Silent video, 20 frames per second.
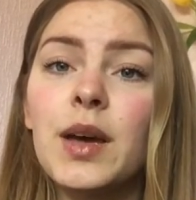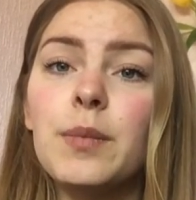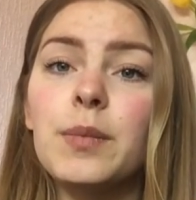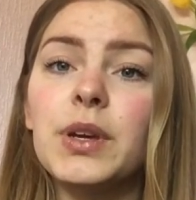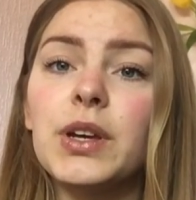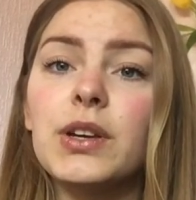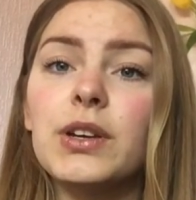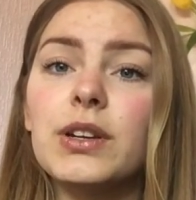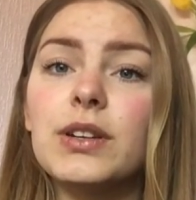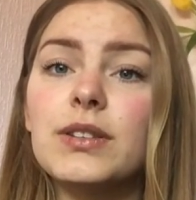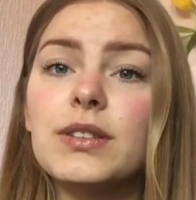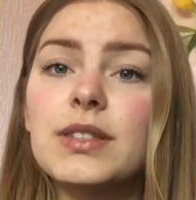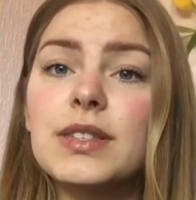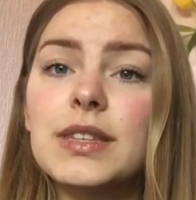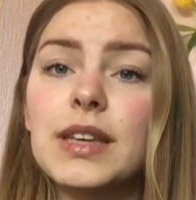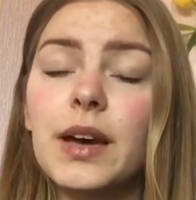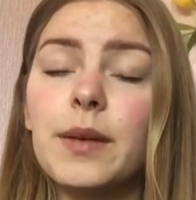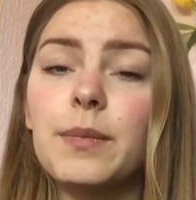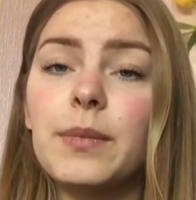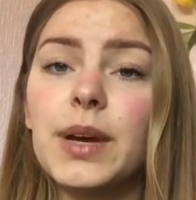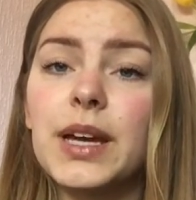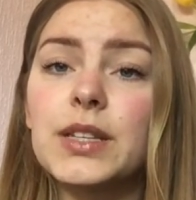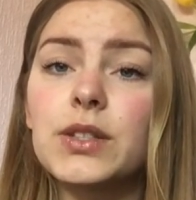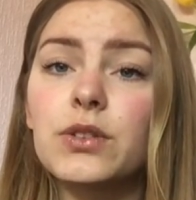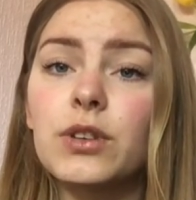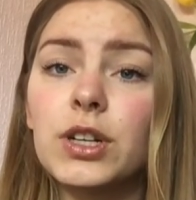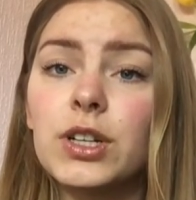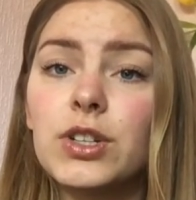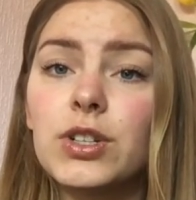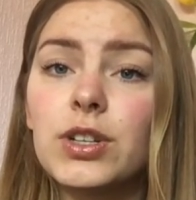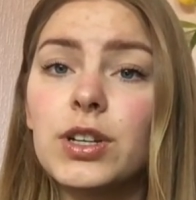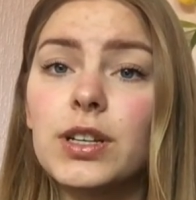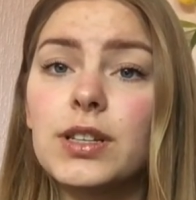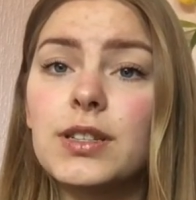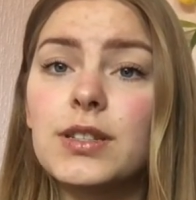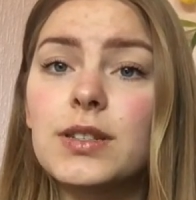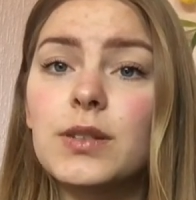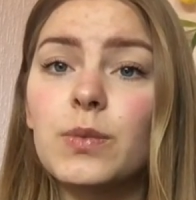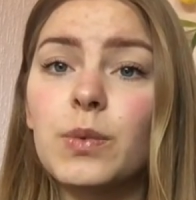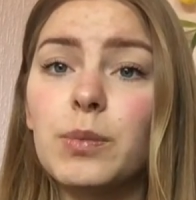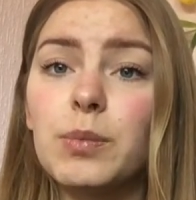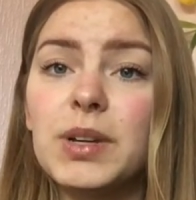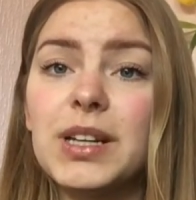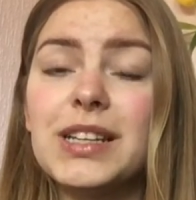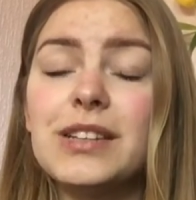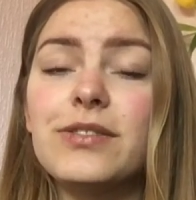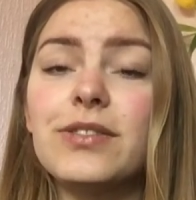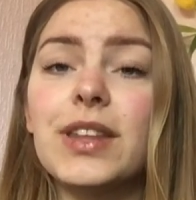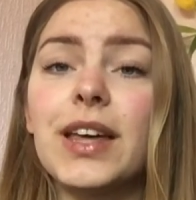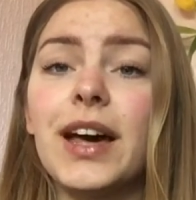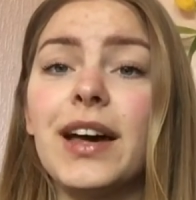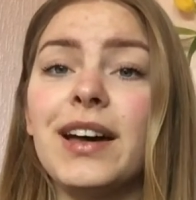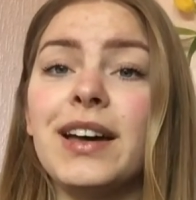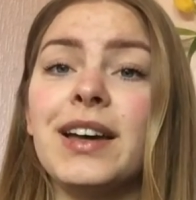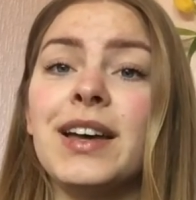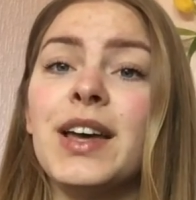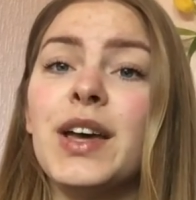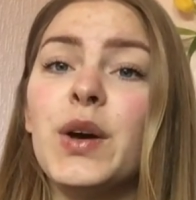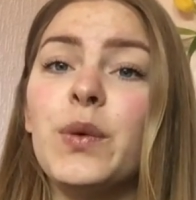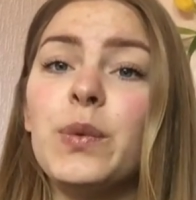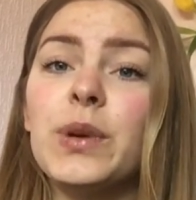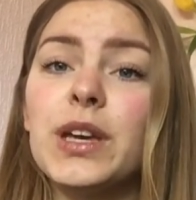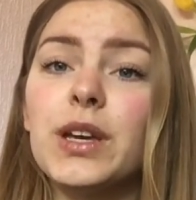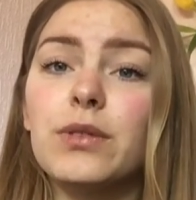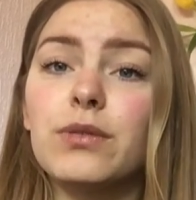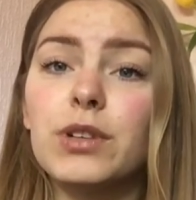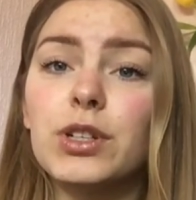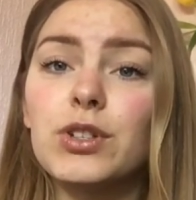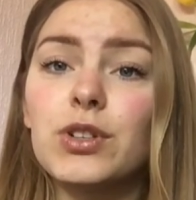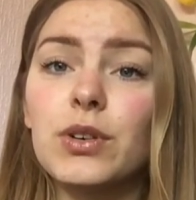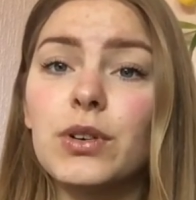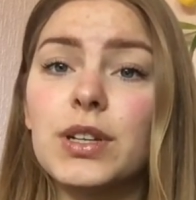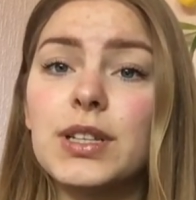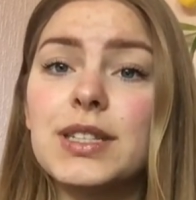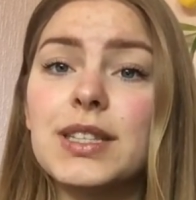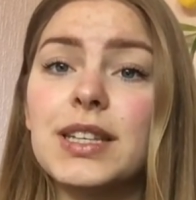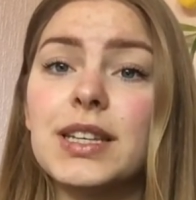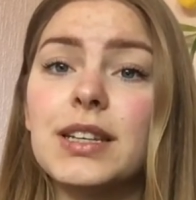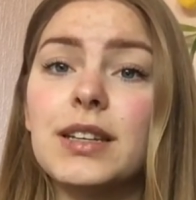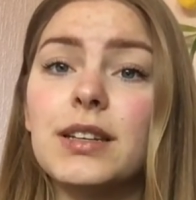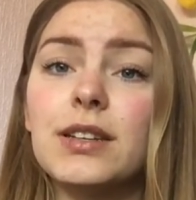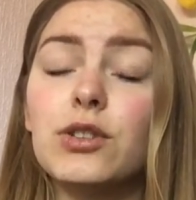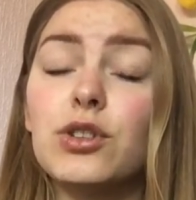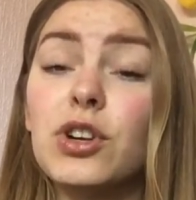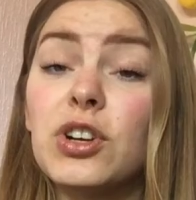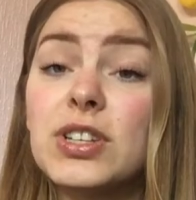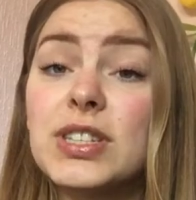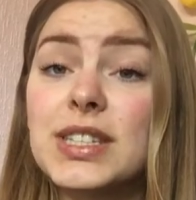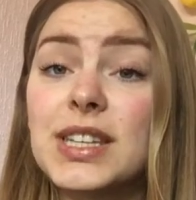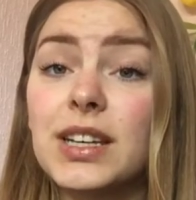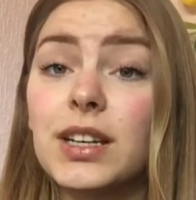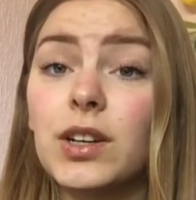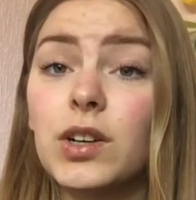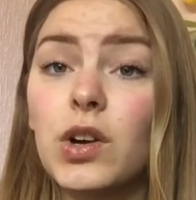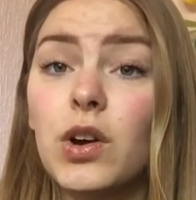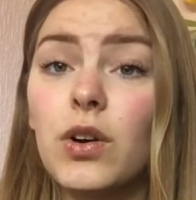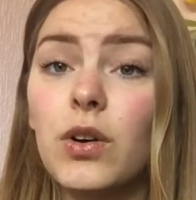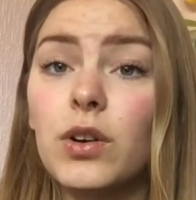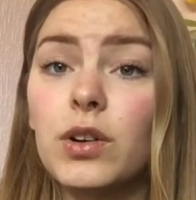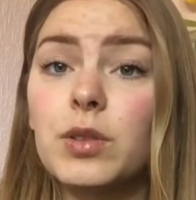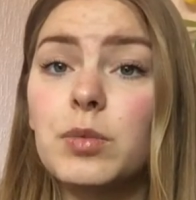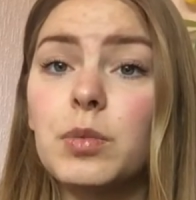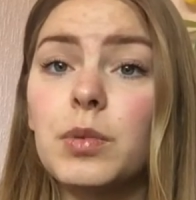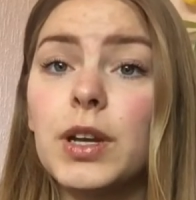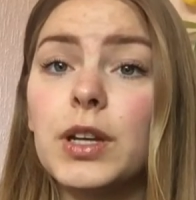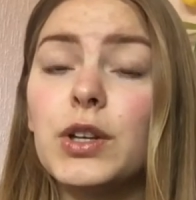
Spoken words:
because as Christians we believe that we can rejoice in trusting in God,